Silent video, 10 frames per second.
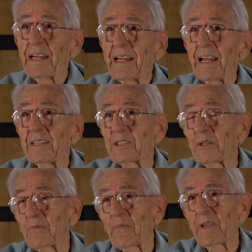And
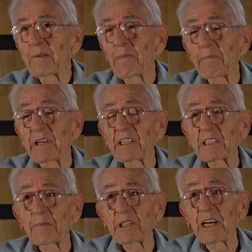so by making
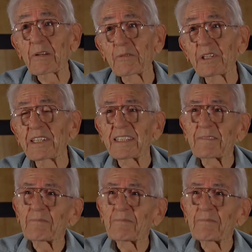something not work,